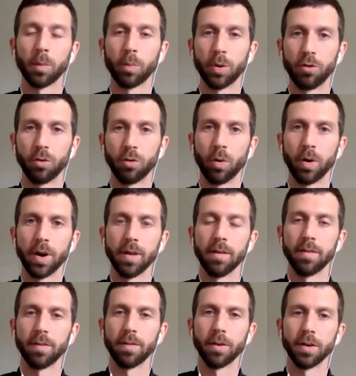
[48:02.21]

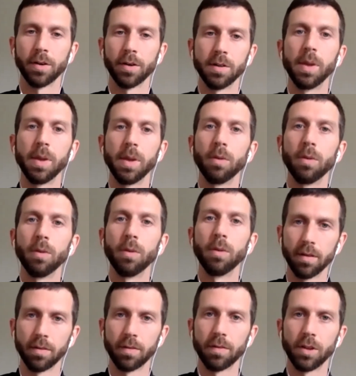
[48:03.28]
pejorative or
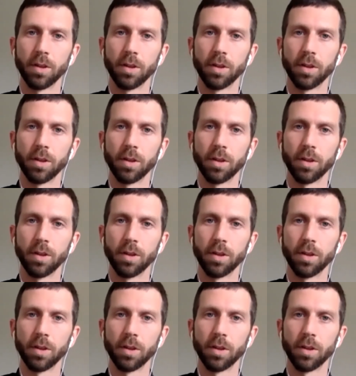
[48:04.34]
diminutive